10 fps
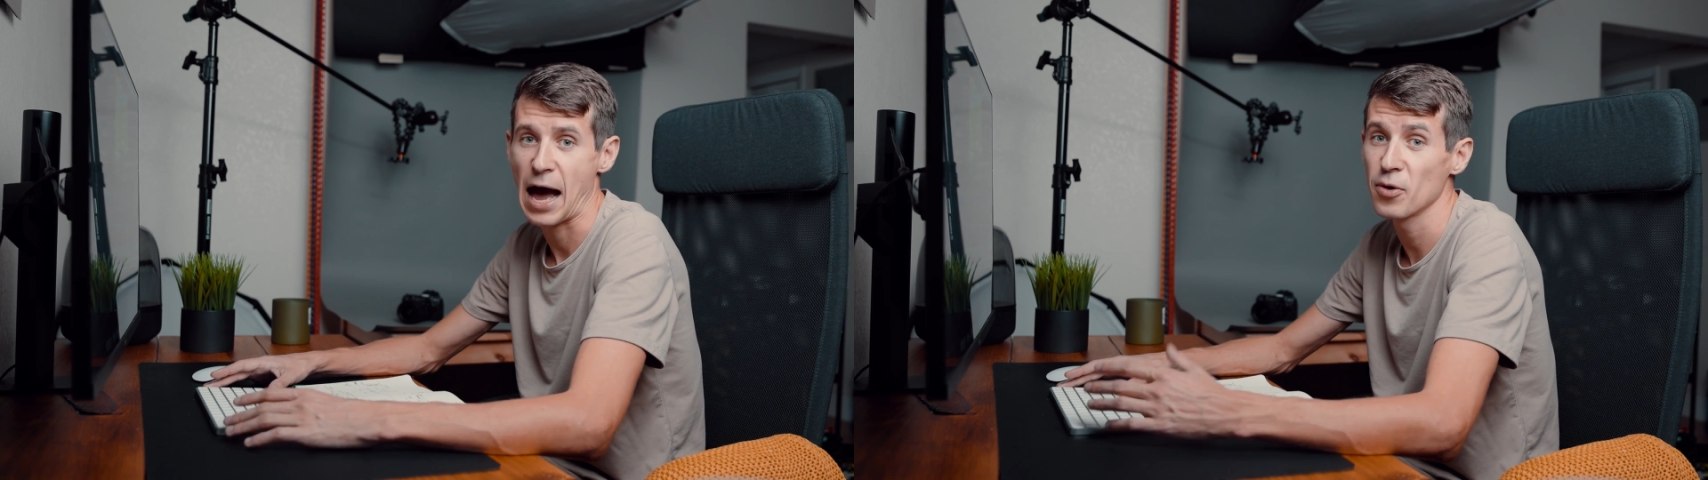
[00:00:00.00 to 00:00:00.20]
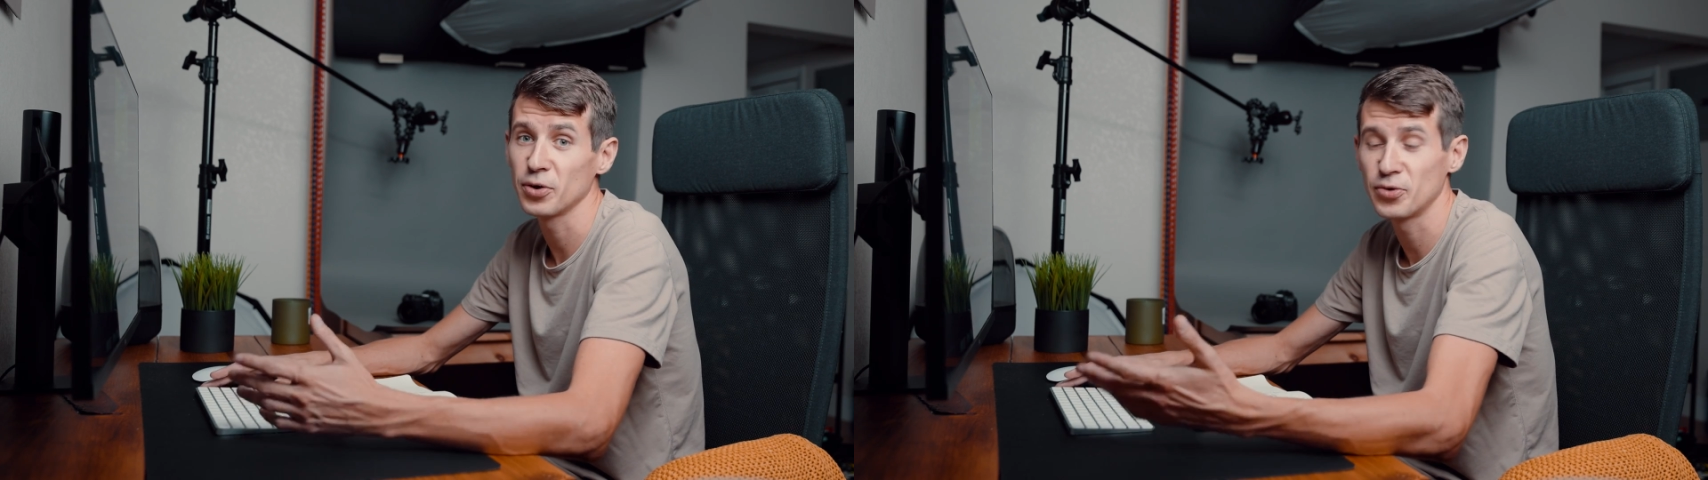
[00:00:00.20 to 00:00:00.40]

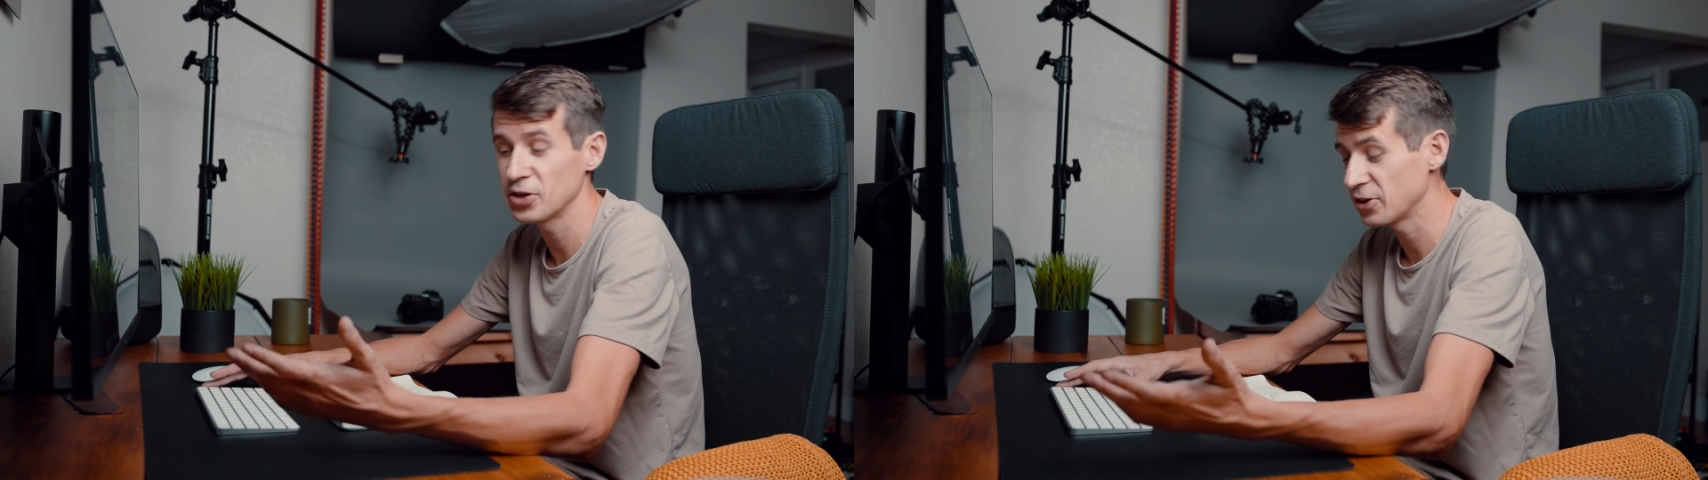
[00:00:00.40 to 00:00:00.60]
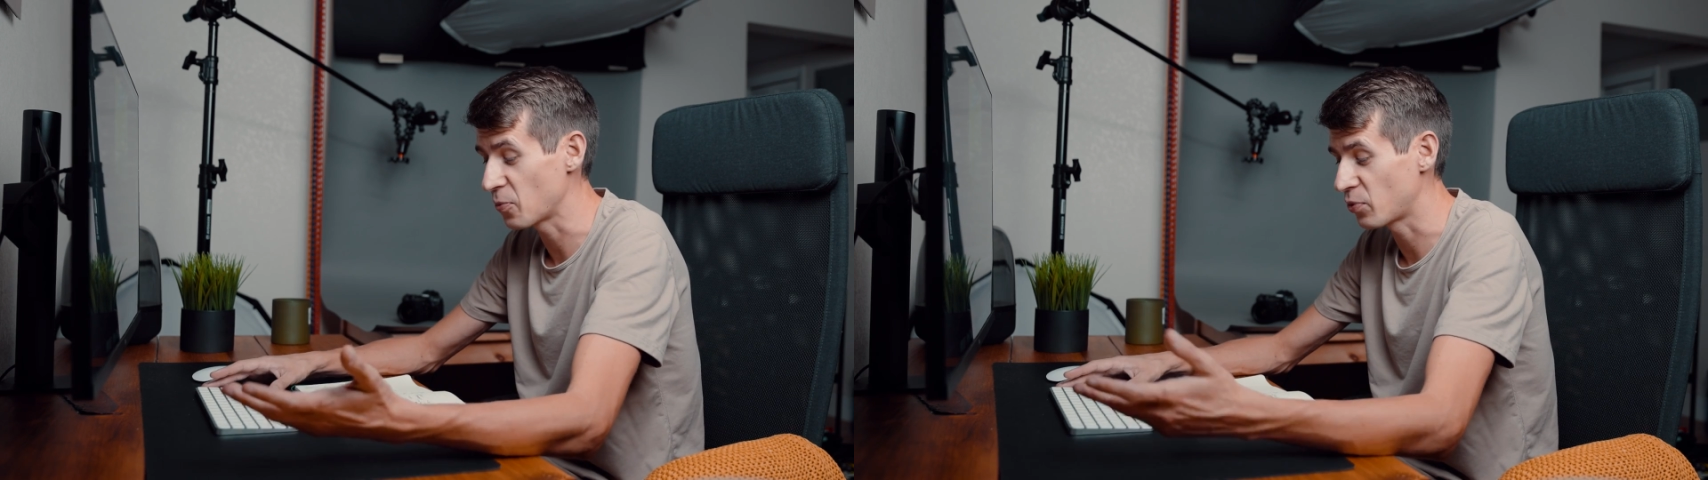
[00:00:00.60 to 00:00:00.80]
I would
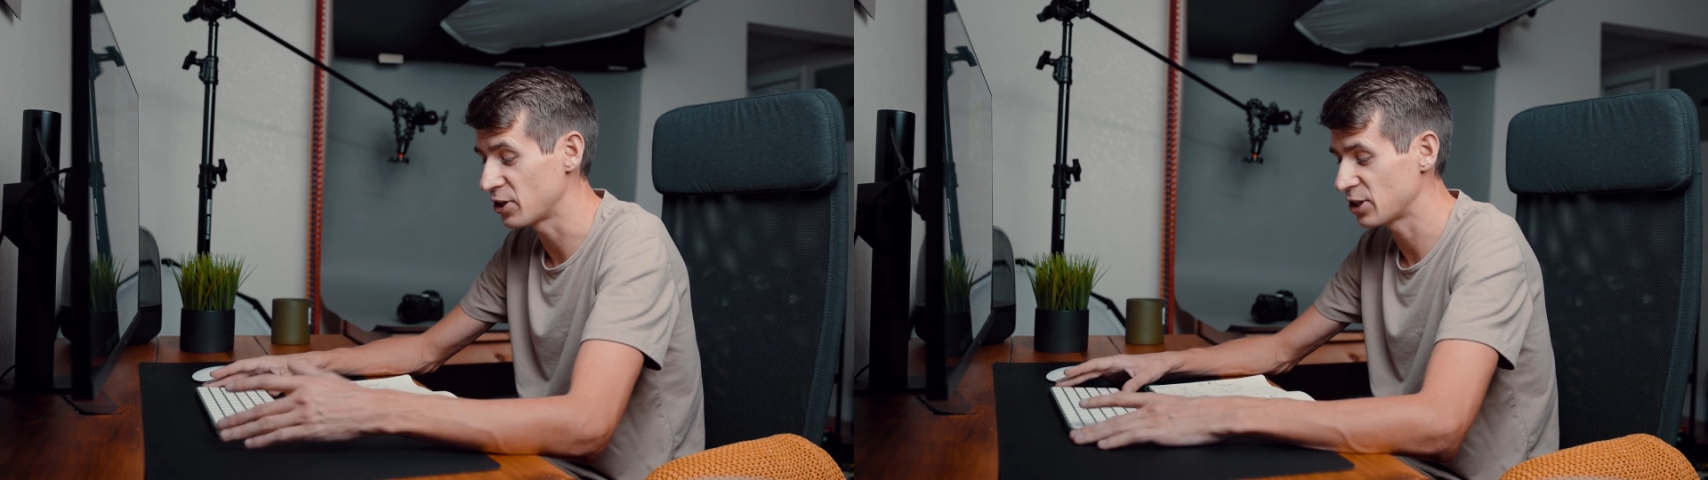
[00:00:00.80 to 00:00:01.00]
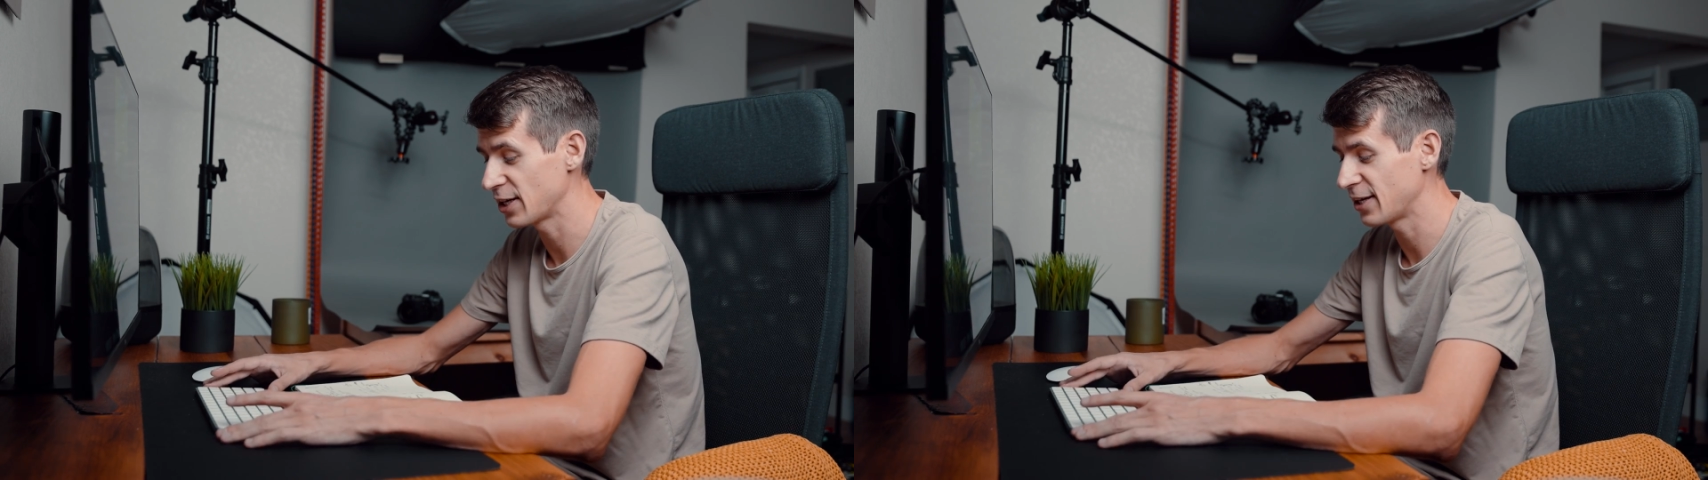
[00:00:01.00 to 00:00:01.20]
really
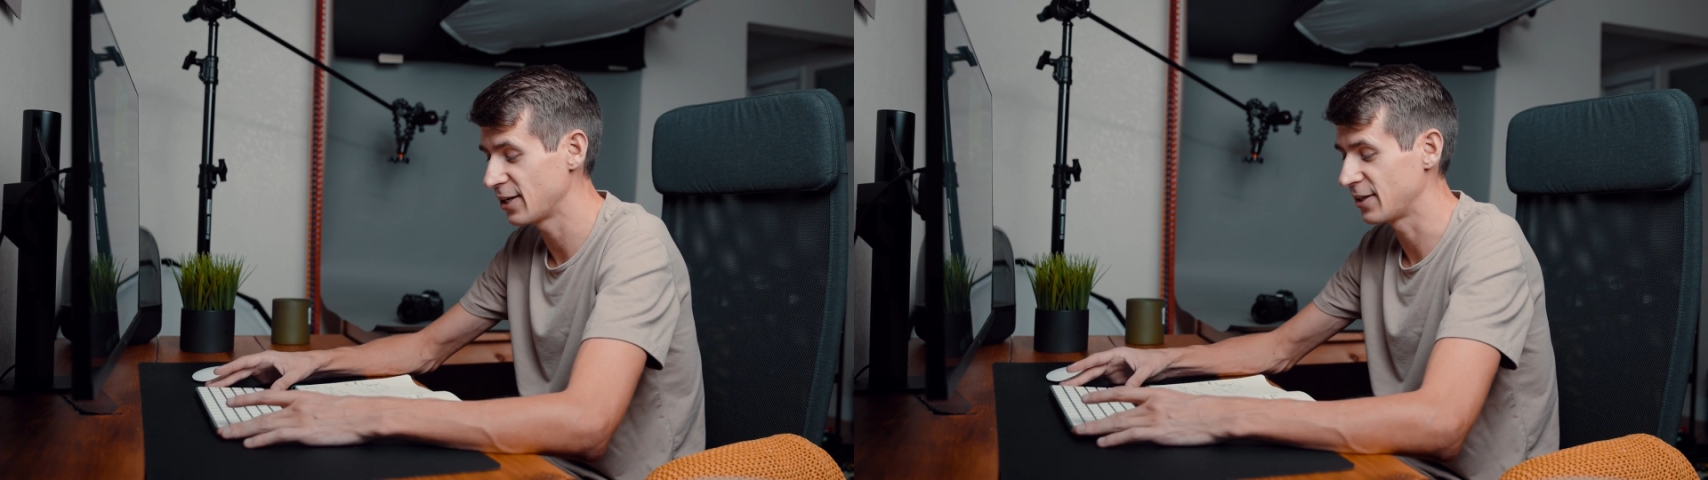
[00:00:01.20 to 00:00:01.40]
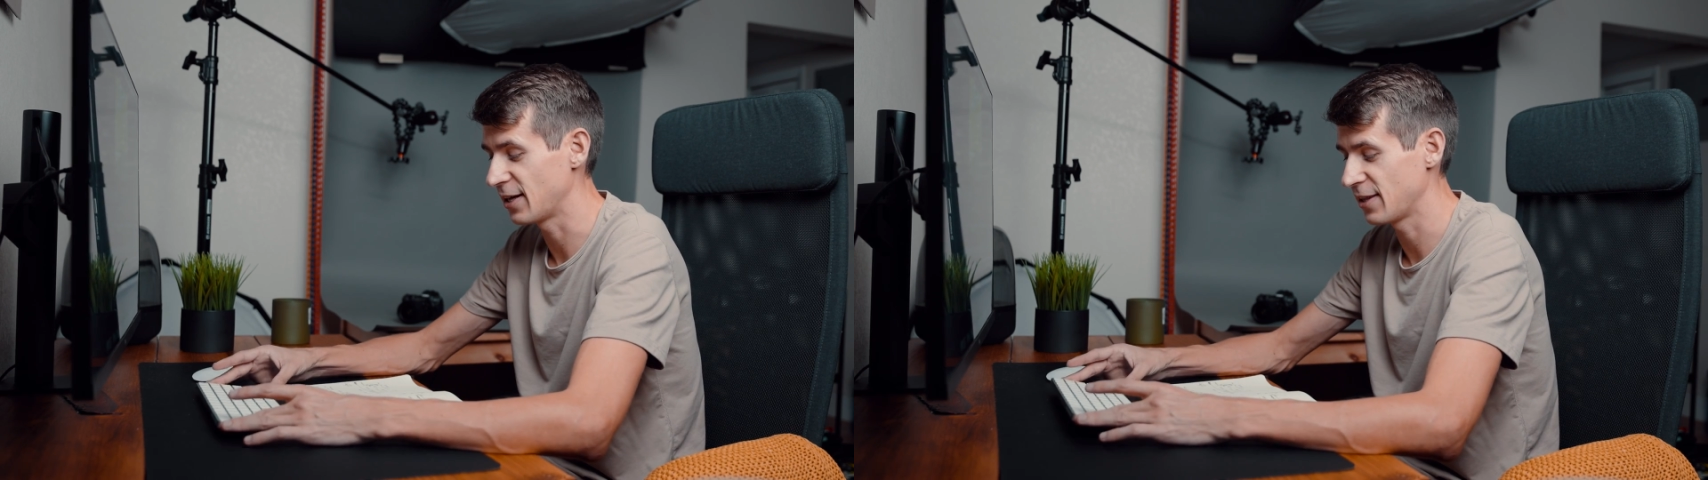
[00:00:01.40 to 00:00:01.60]
appreciate
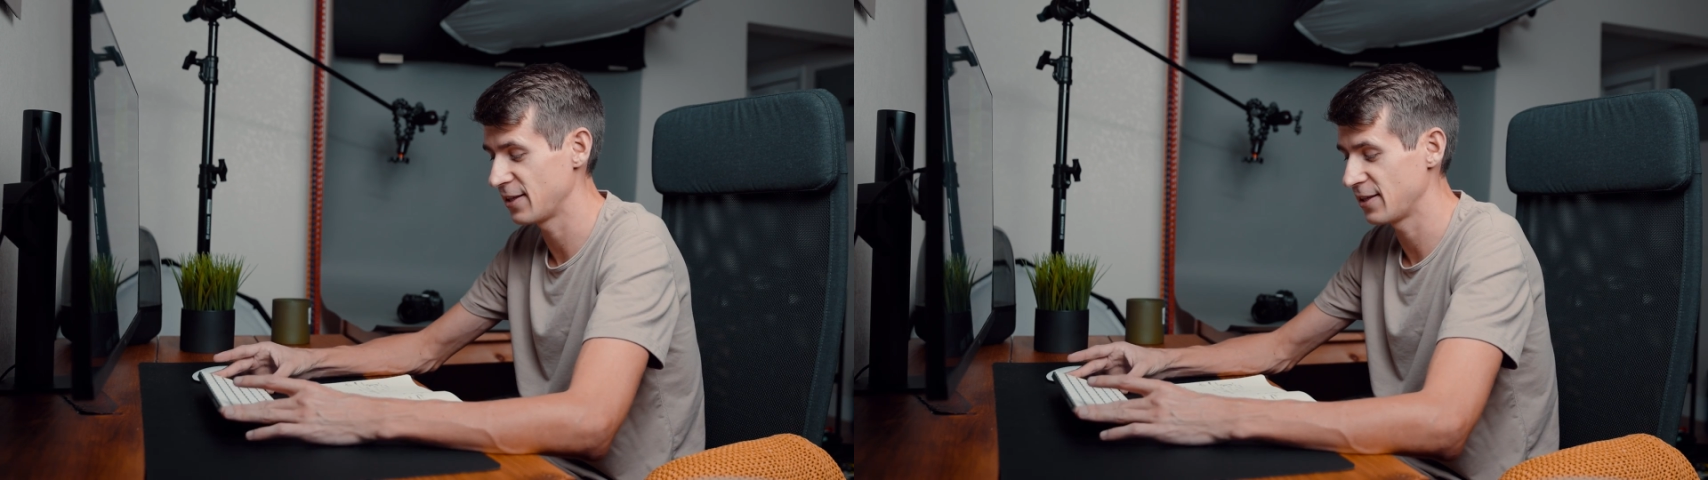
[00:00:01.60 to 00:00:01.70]
it.